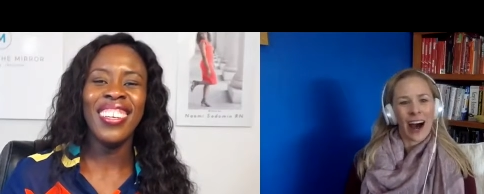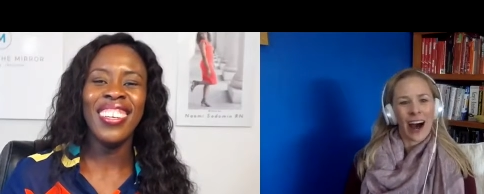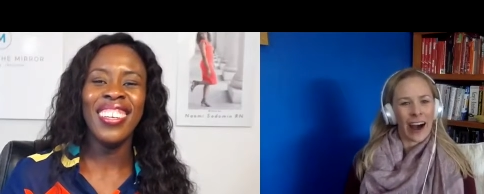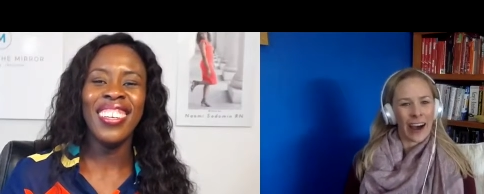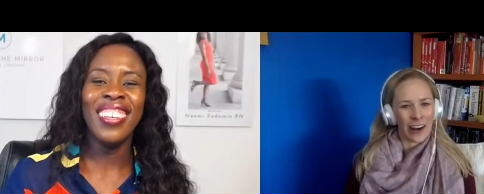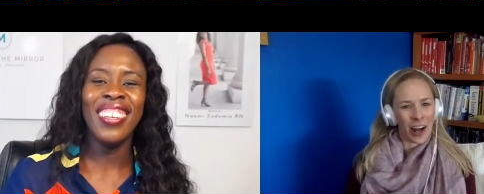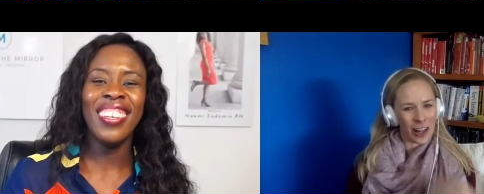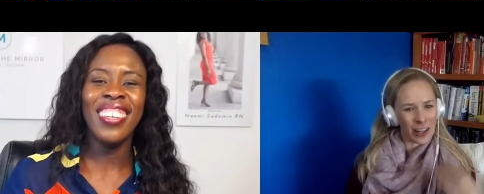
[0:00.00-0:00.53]

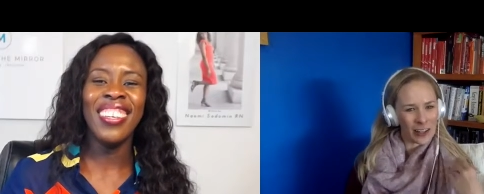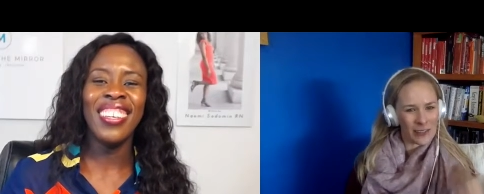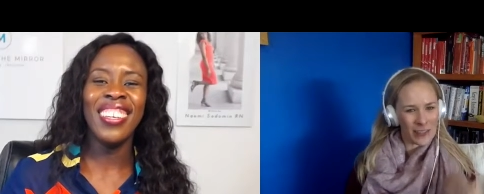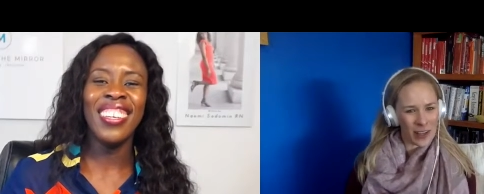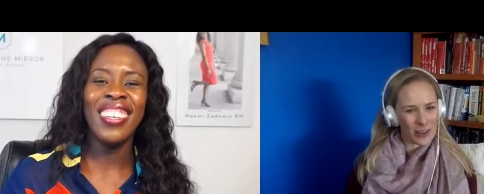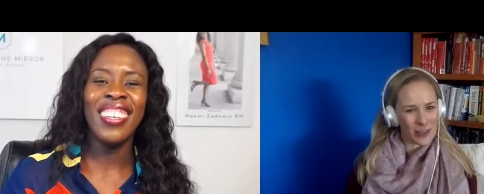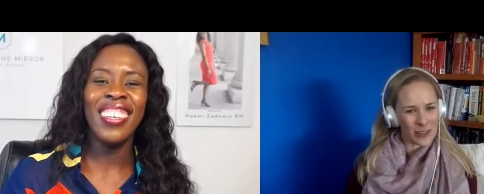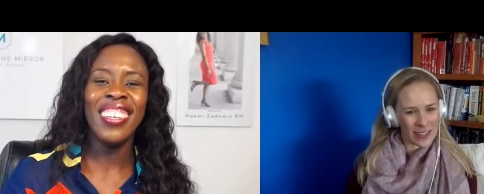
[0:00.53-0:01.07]
Speaker 1: on all of
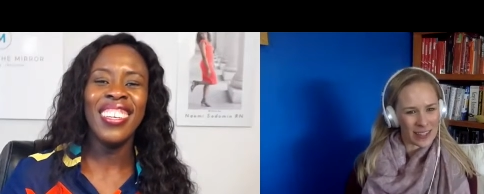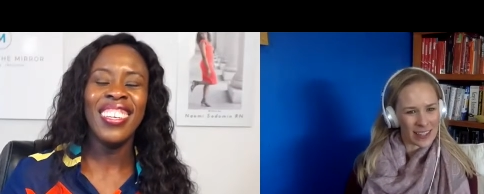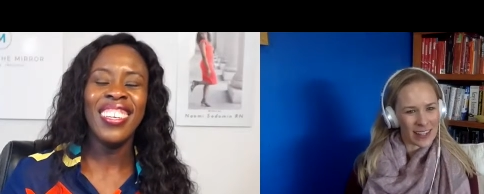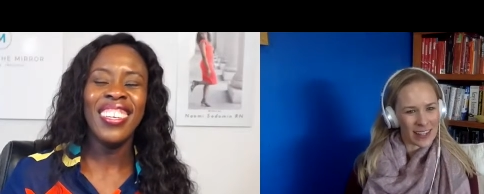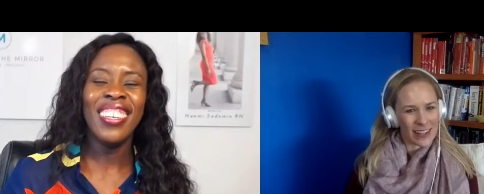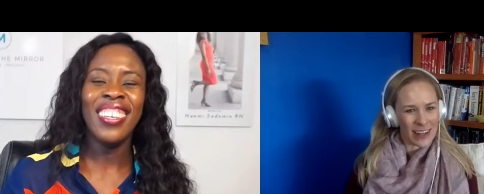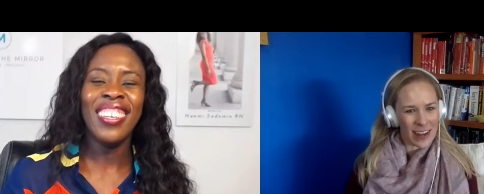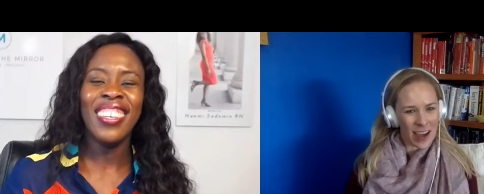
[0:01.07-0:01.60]
those
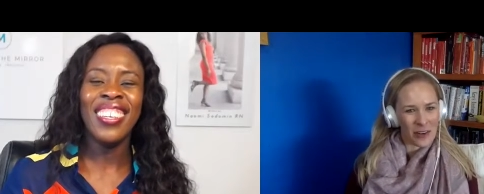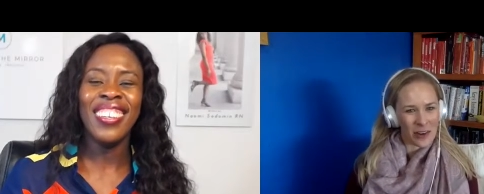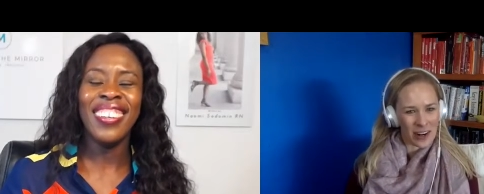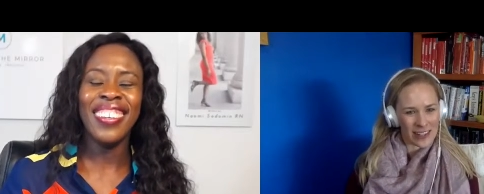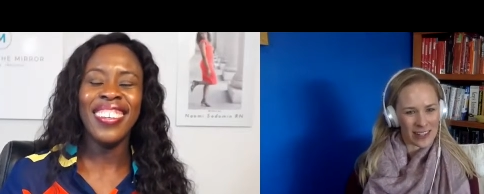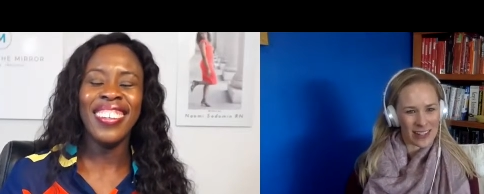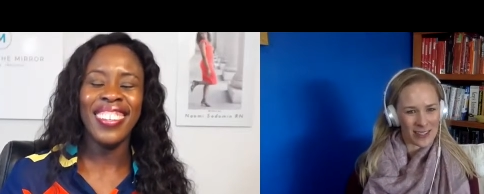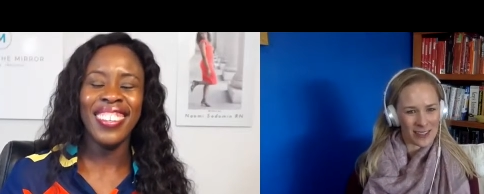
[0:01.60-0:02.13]

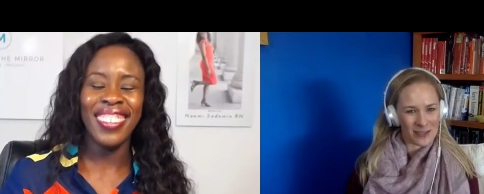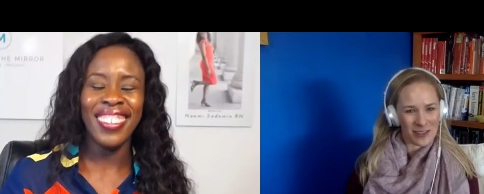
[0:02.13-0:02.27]
networks as